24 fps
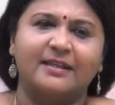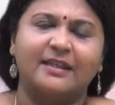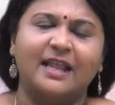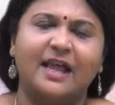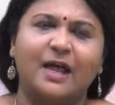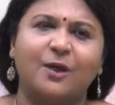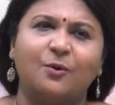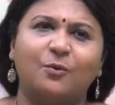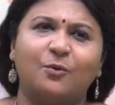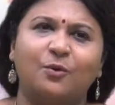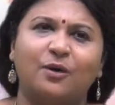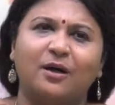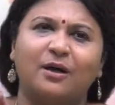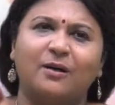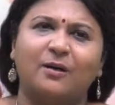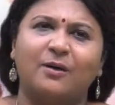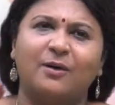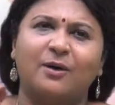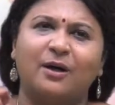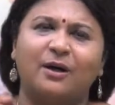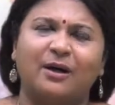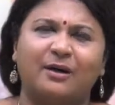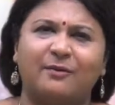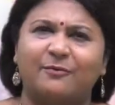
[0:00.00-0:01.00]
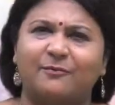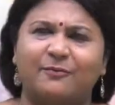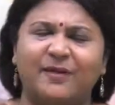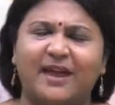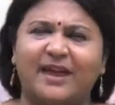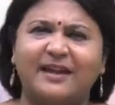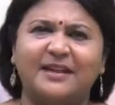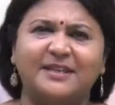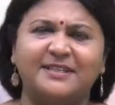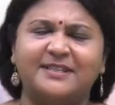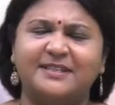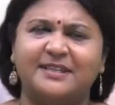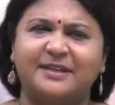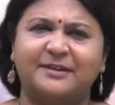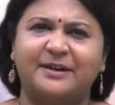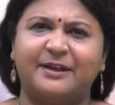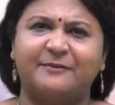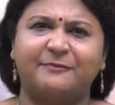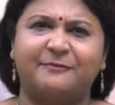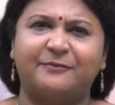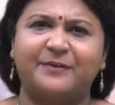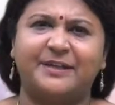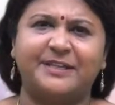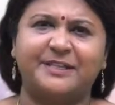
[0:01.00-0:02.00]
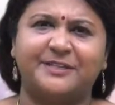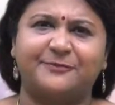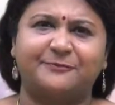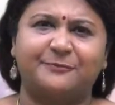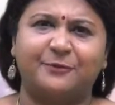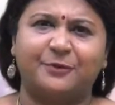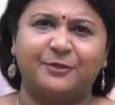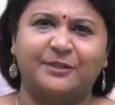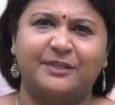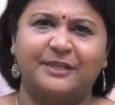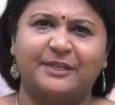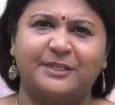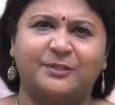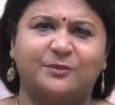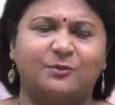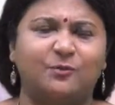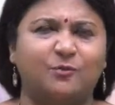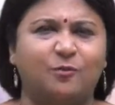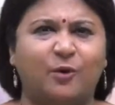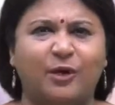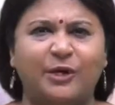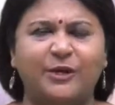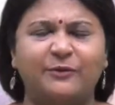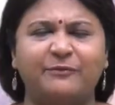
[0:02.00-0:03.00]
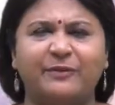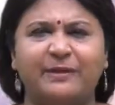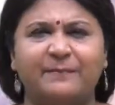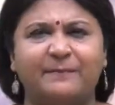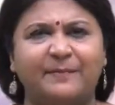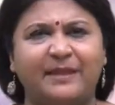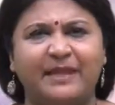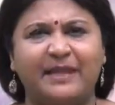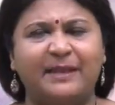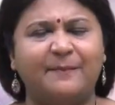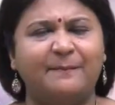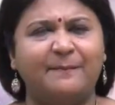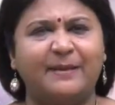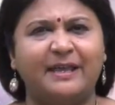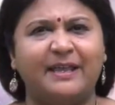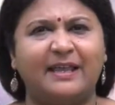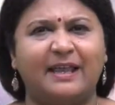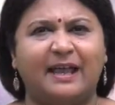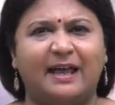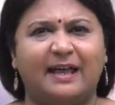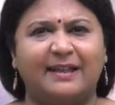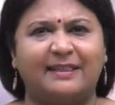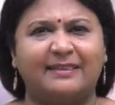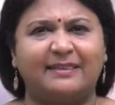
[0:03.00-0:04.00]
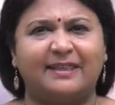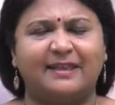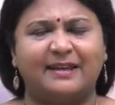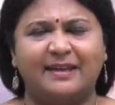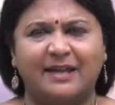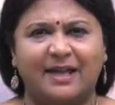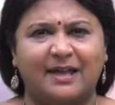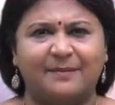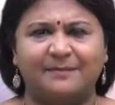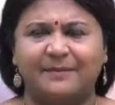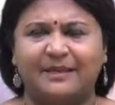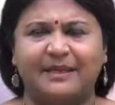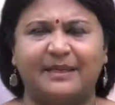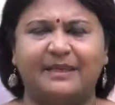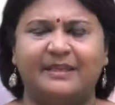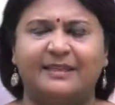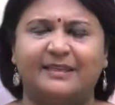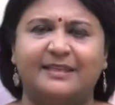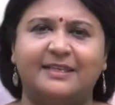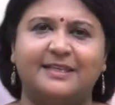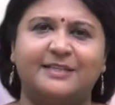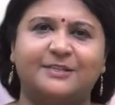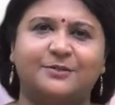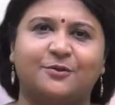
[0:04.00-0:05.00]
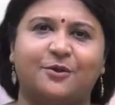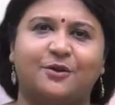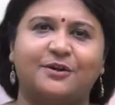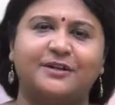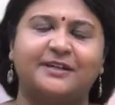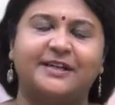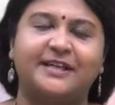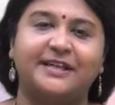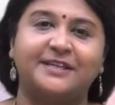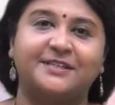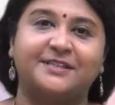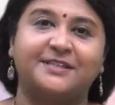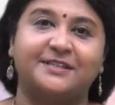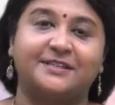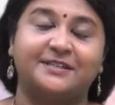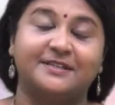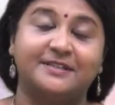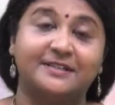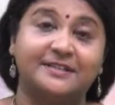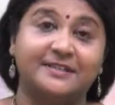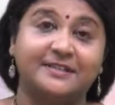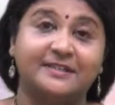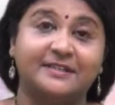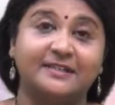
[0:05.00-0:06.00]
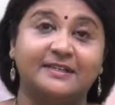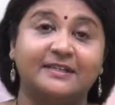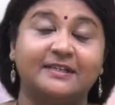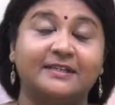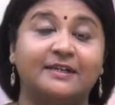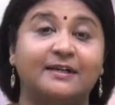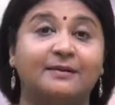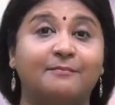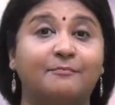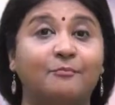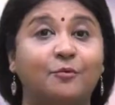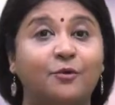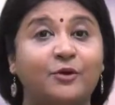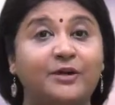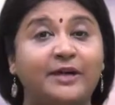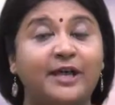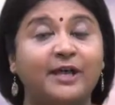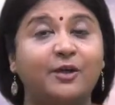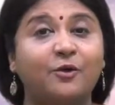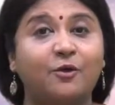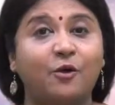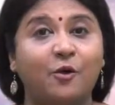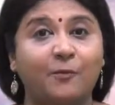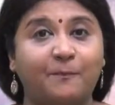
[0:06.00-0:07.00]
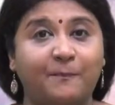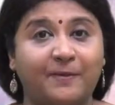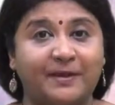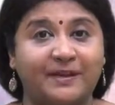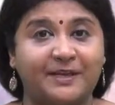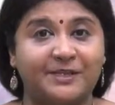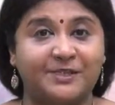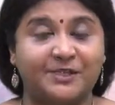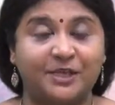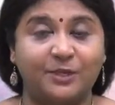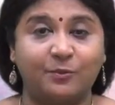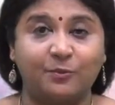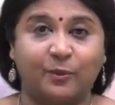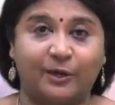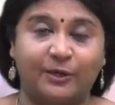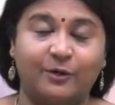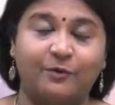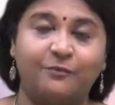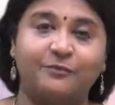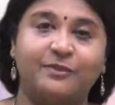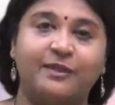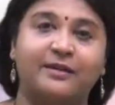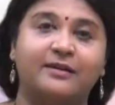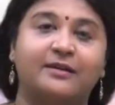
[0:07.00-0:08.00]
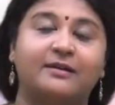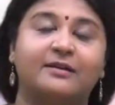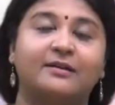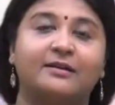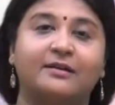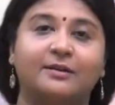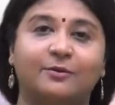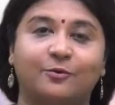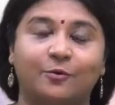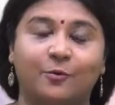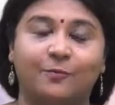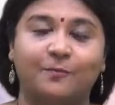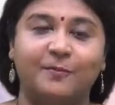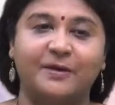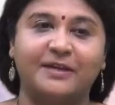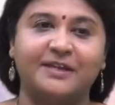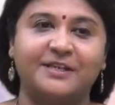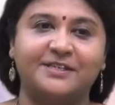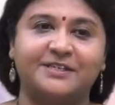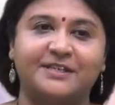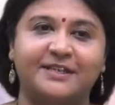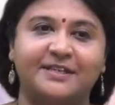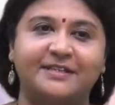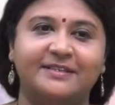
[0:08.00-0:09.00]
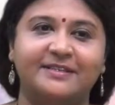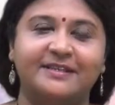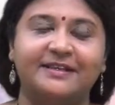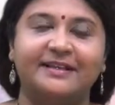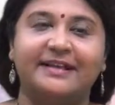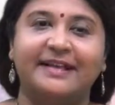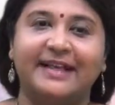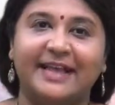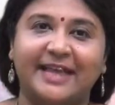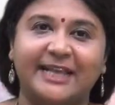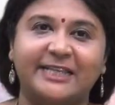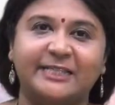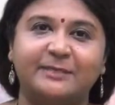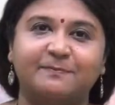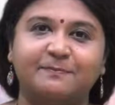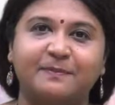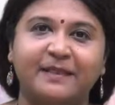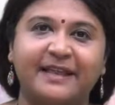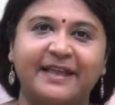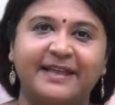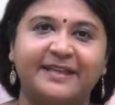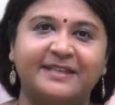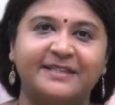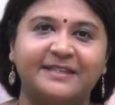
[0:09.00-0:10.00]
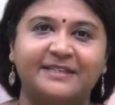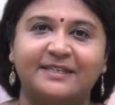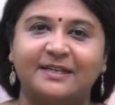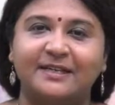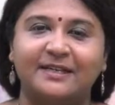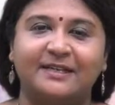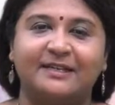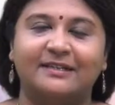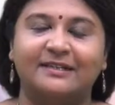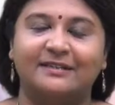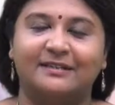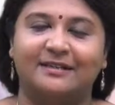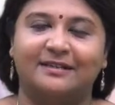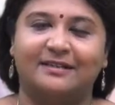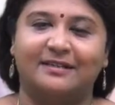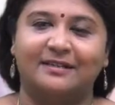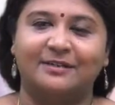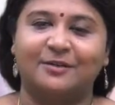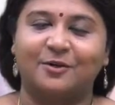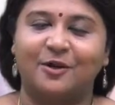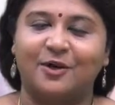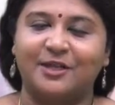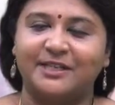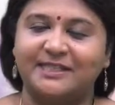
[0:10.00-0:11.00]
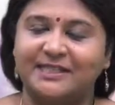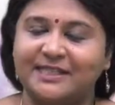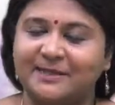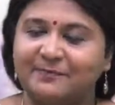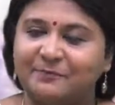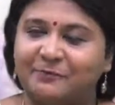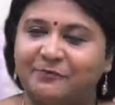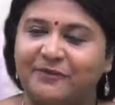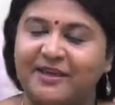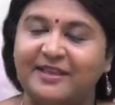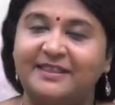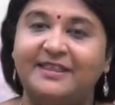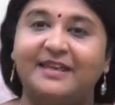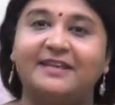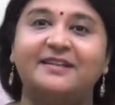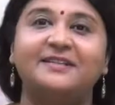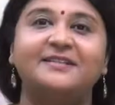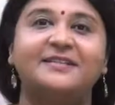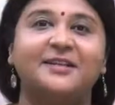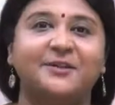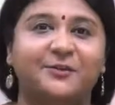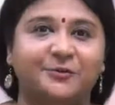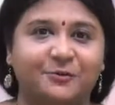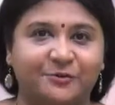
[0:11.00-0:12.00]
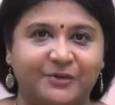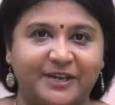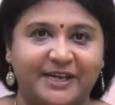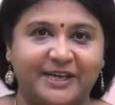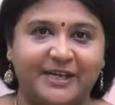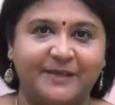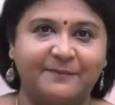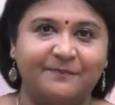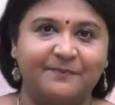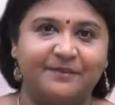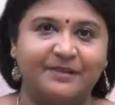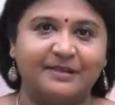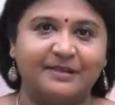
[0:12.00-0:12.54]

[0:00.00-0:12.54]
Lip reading: Now, where is the reference for this? What do we mean by Antaryami in this context is Mundaka Upanishad, one of the Upanishad, explains a concept where there is a tree